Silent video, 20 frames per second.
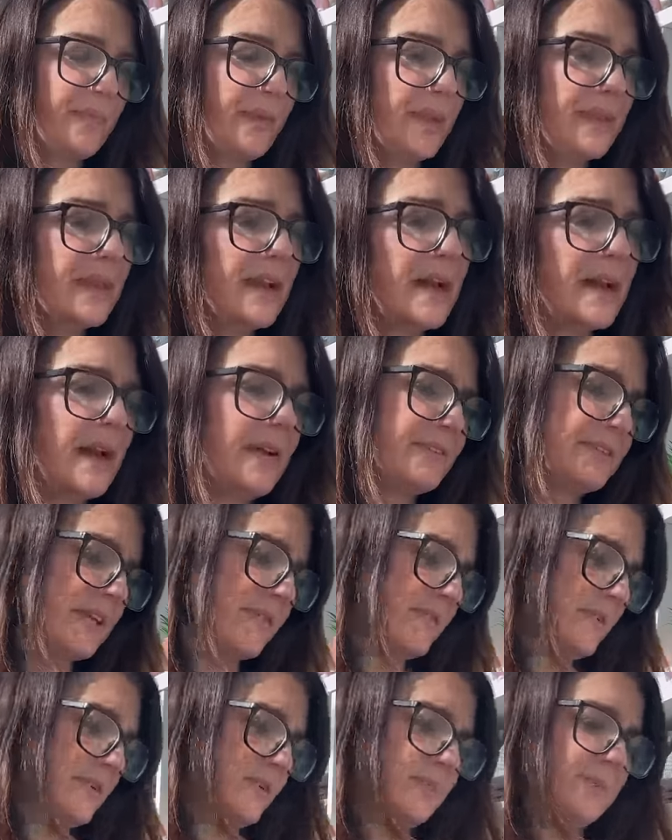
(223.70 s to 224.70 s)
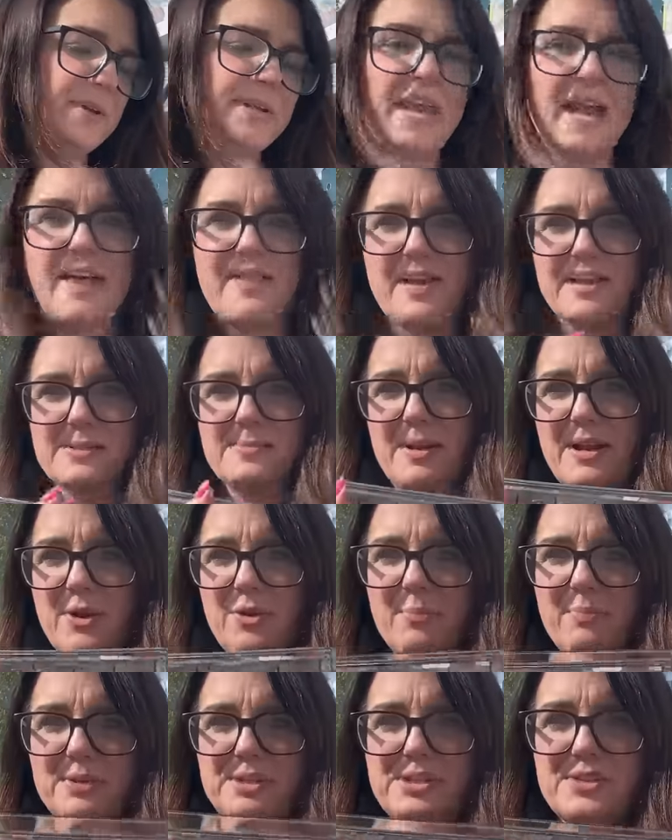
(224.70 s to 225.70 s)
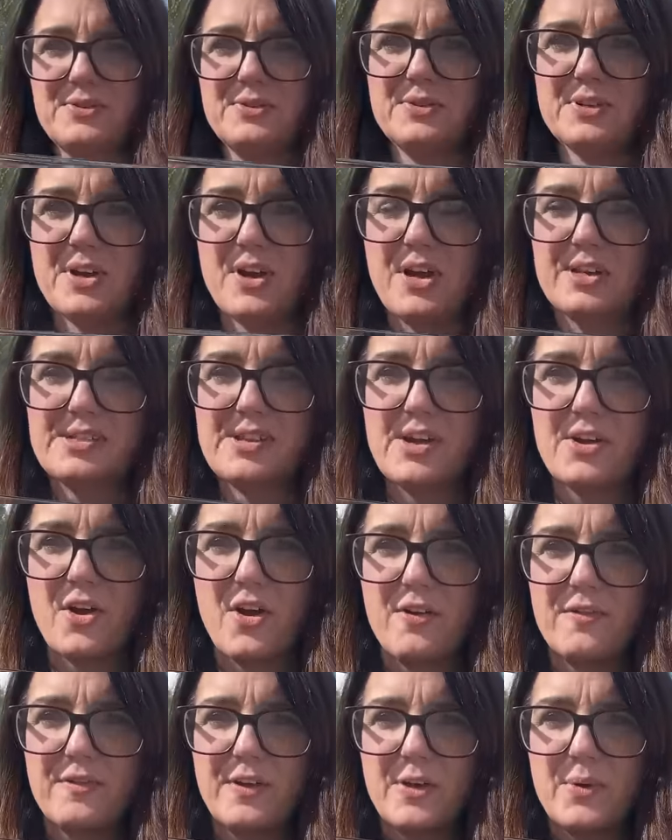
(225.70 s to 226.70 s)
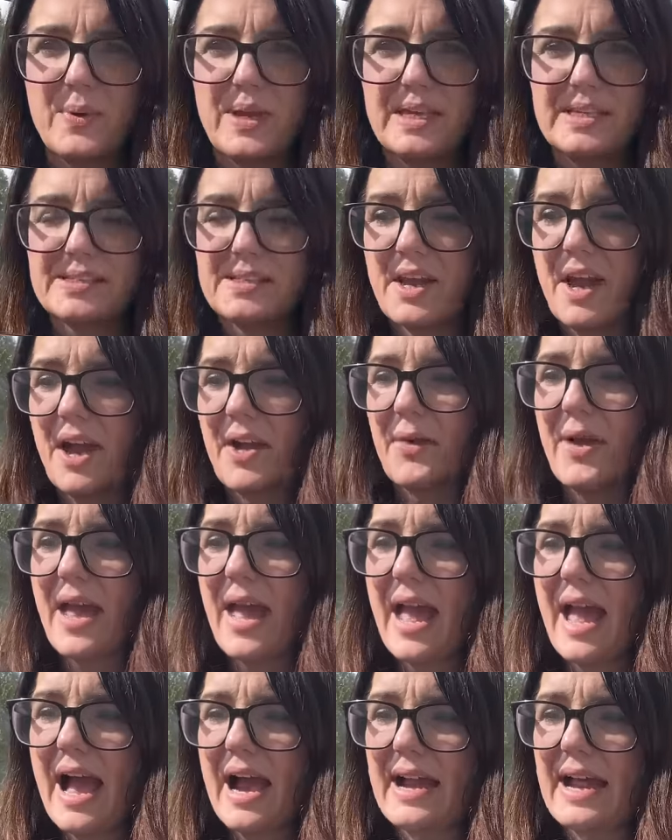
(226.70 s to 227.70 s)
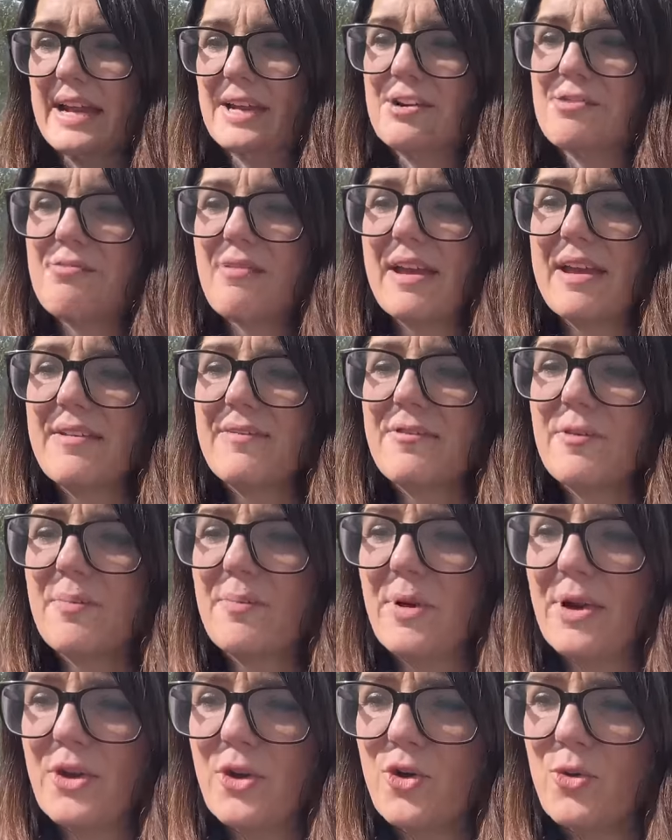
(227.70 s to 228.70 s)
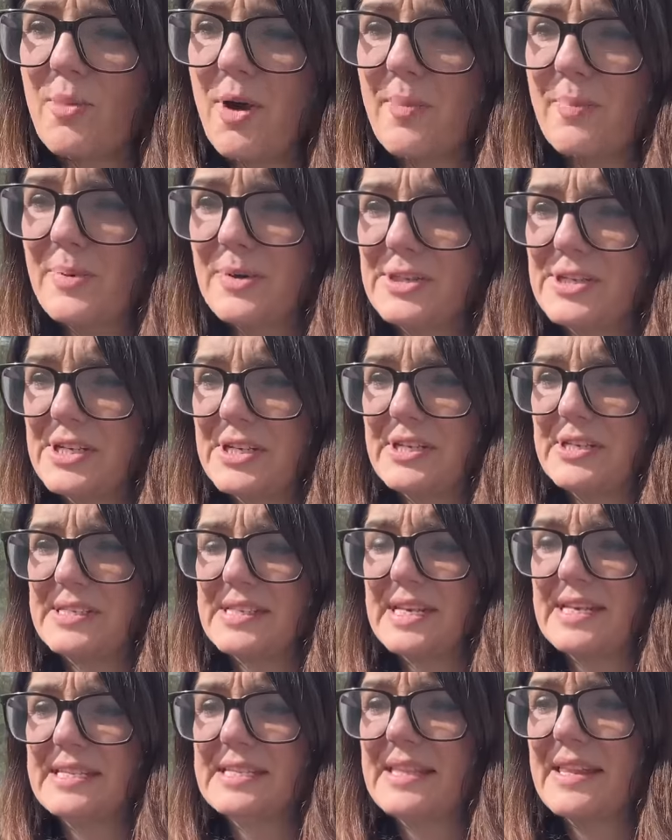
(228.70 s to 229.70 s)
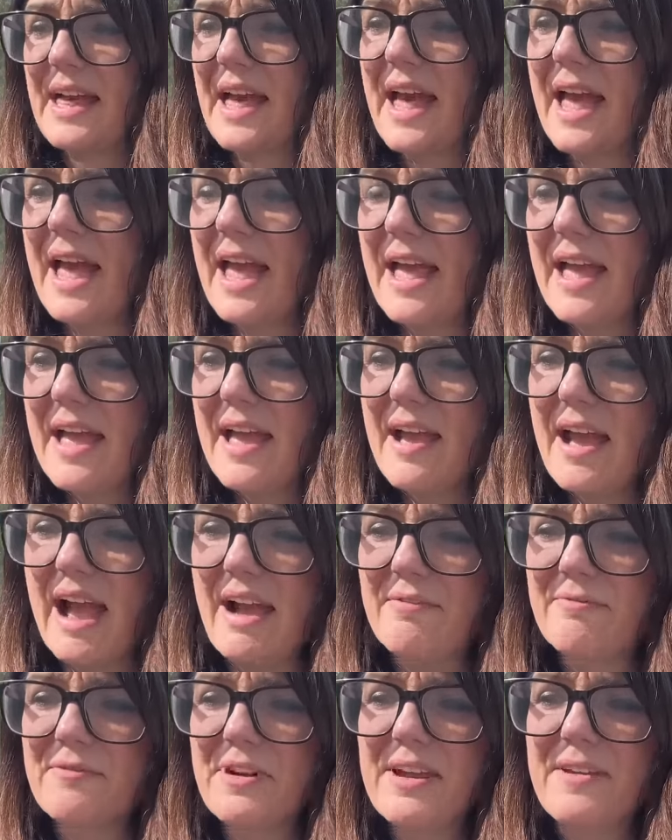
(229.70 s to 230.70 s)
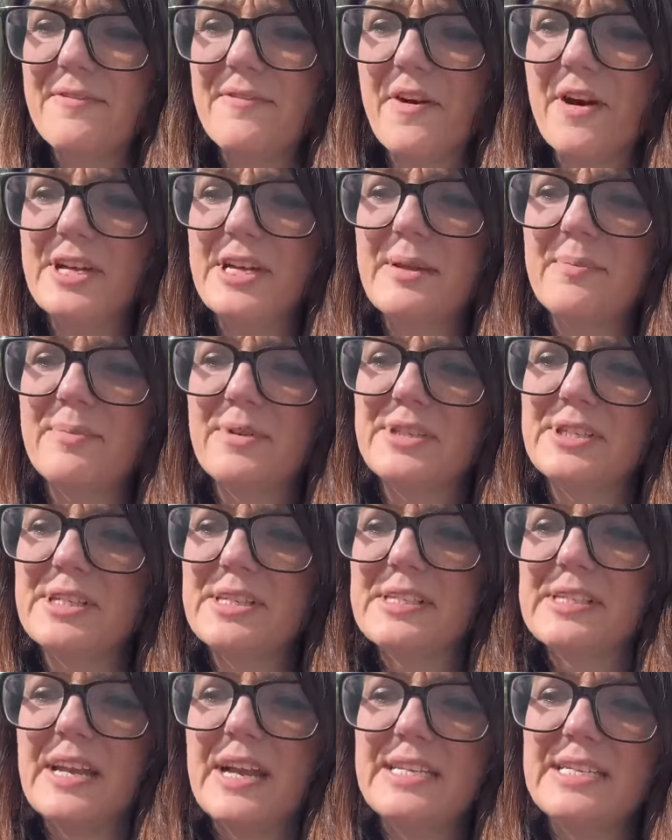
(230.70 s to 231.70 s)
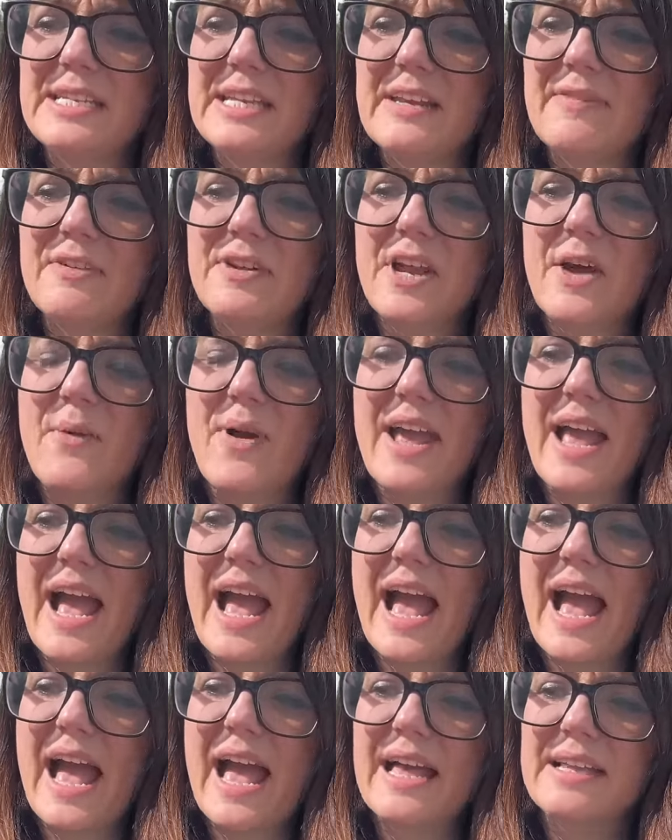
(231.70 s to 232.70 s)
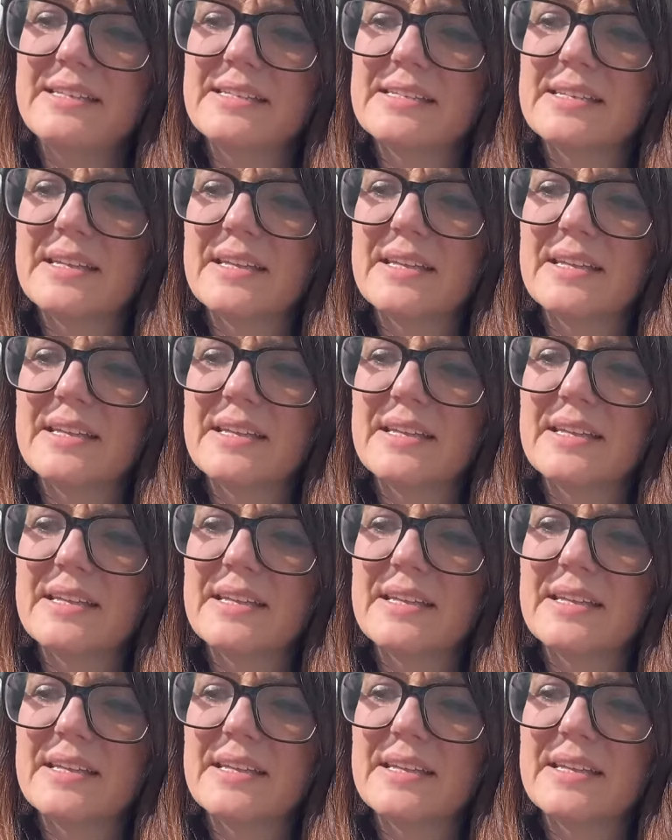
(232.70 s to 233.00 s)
Yeah, I'll have to have a look. But yeah, that's my little button organiser that I got a few weeks ago. And I had great fun putting all my buttons into there and re-finding buttons that I didn't even know I had.